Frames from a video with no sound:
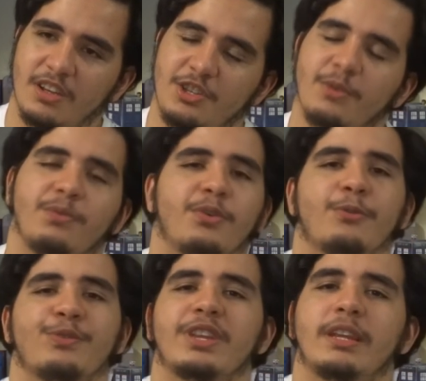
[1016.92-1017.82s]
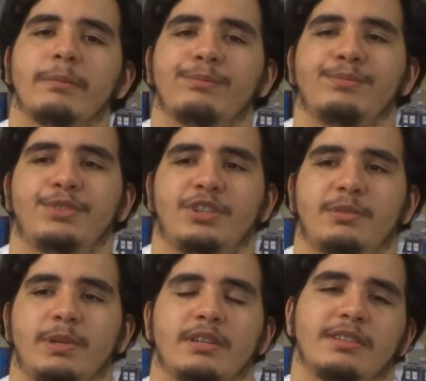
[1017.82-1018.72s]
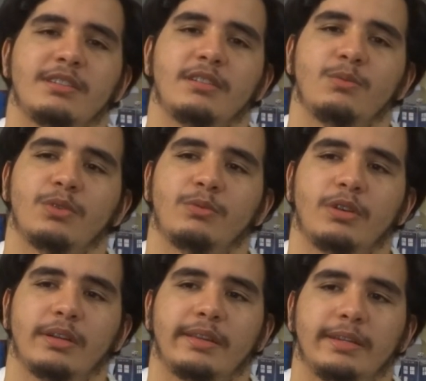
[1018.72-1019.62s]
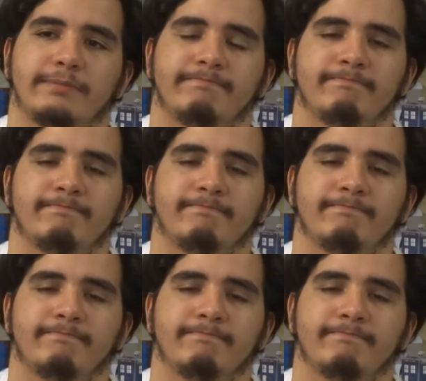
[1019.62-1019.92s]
don't forfeit them just because they did one wrong thing.